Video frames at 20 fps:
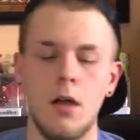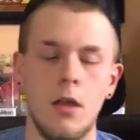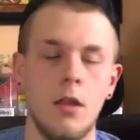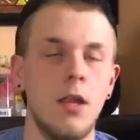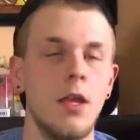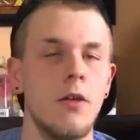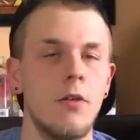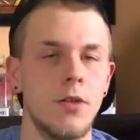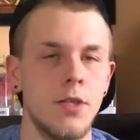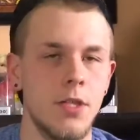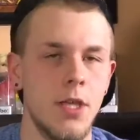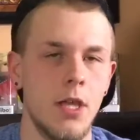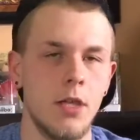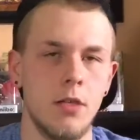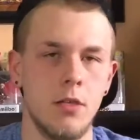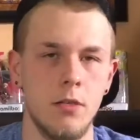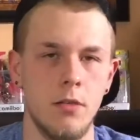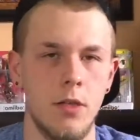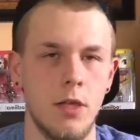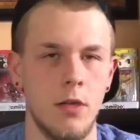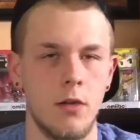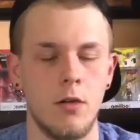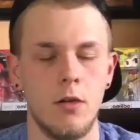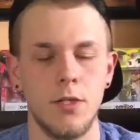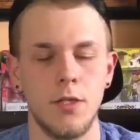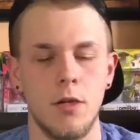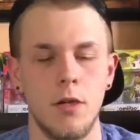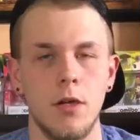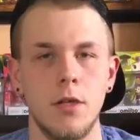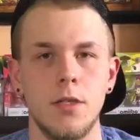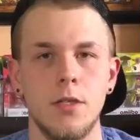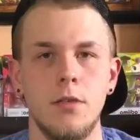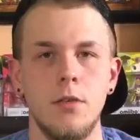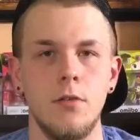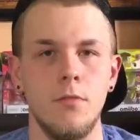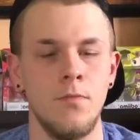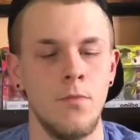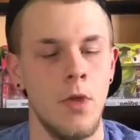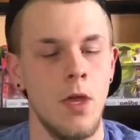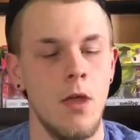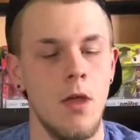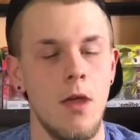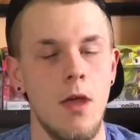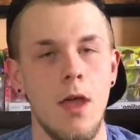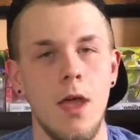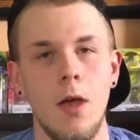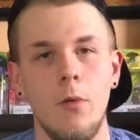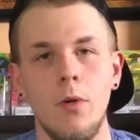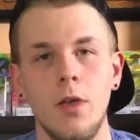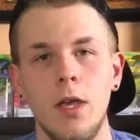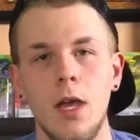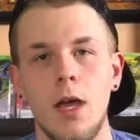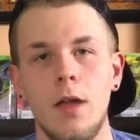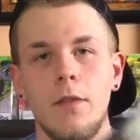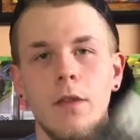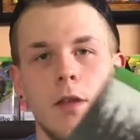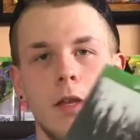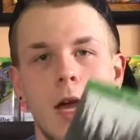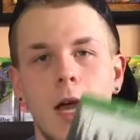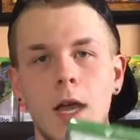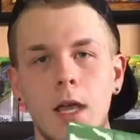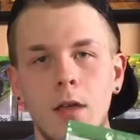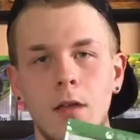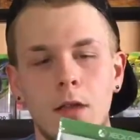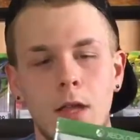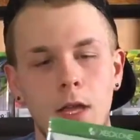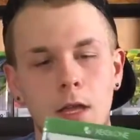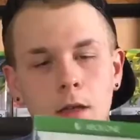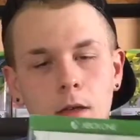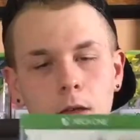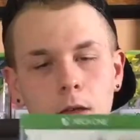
clearance section like all Targets do, and we got the Dying Light